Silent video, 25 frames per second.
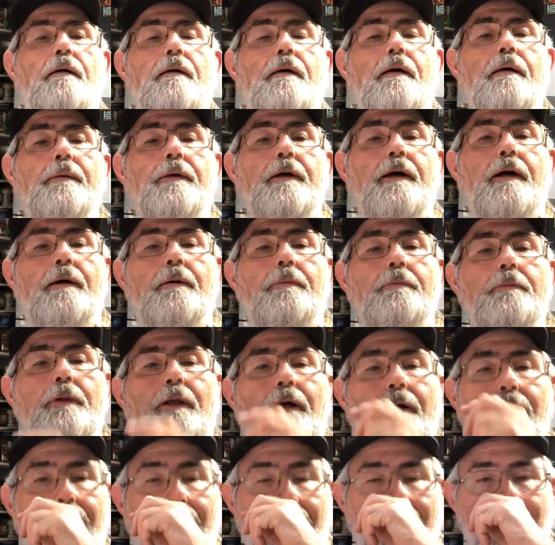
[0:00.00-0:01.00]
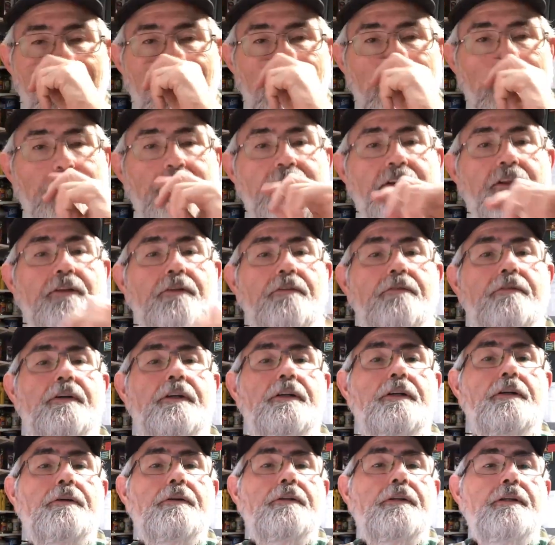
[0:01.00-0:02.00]
Maybe I'll plug that in another
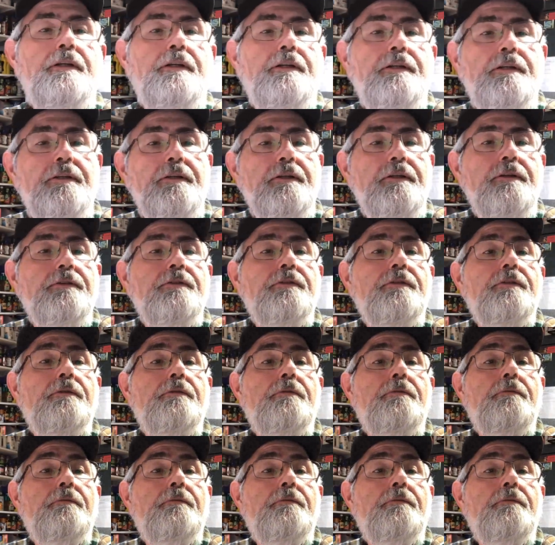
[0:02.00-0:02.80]
video at the end of this.